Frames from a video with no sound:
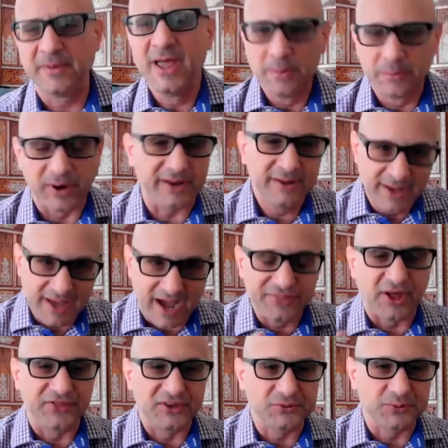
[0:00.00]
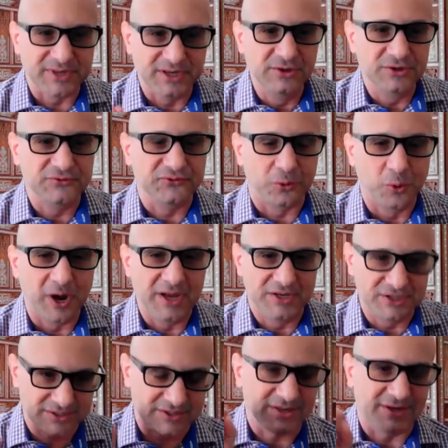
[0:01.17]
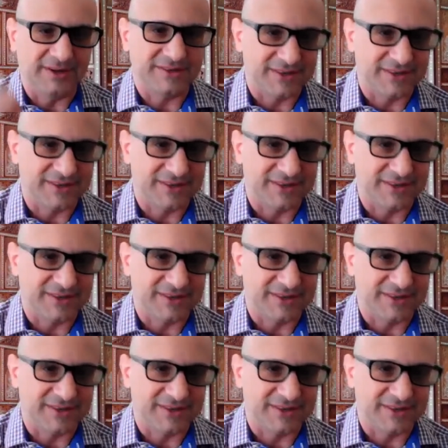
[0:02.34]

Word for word: but I thought this was a useful way just to,